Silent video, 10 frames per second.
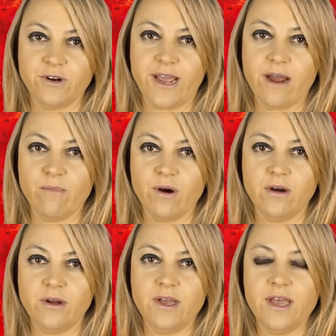on
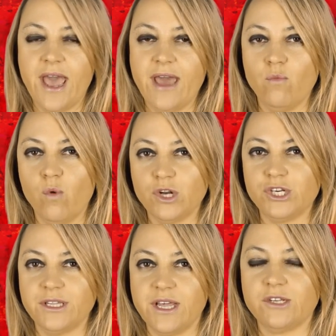camera and
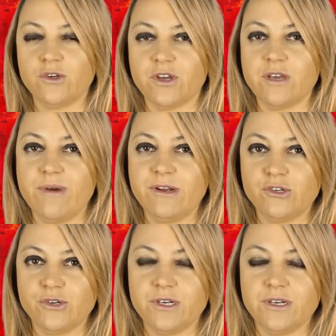watching that
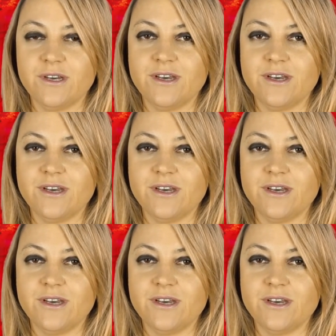documentary.